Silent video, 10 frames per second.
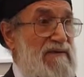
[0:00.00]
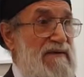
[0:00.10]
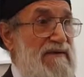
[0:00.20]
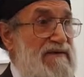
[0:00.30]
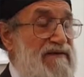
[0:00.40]

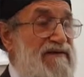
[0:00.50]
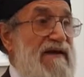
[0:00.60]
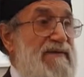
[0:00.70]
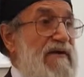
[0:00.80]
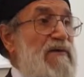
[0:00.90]
And it's the
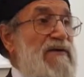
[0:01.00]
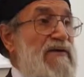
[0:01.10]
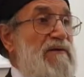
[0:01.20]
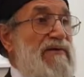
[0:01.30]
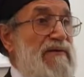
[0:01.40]
same thing with a
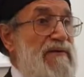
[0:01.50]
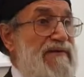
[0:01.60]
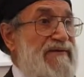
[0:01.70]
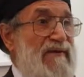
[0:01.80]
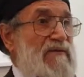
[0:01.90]
computer.
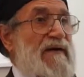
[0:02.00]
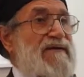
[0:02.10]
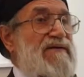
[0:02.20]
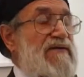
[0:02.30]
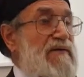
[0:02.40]
You don't
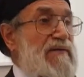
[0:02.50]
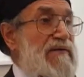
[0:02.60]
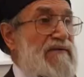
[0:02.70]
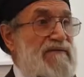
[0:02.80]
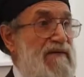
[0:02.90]
credit the
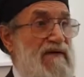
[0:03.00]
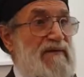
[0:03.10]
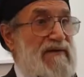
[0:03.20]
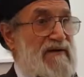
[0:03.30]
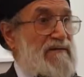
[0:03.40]
computer for
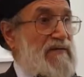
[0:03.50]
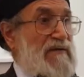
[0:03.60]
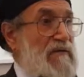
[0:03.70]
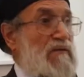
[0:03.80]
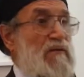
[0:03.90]
coming up
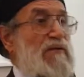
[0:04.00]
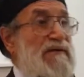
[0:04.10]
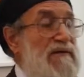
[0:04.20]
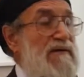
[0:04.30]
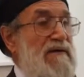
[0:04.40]
with good
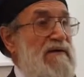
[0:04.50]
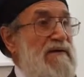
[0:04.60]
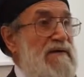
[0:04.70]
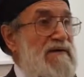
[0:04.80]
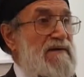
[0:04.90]
work.
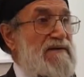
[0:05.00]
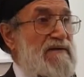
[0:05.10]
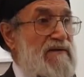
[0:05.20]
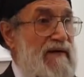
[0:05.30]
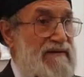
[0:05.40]

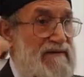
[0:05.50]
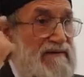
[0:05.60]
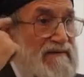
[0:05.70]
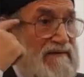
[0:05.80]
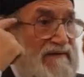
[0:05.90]
You
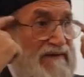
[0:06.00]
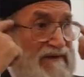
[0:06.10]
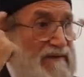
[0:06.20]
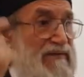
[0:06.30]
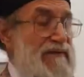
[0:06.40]
credit
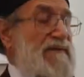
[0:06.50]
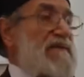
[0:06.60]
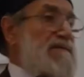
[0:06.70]
this computer.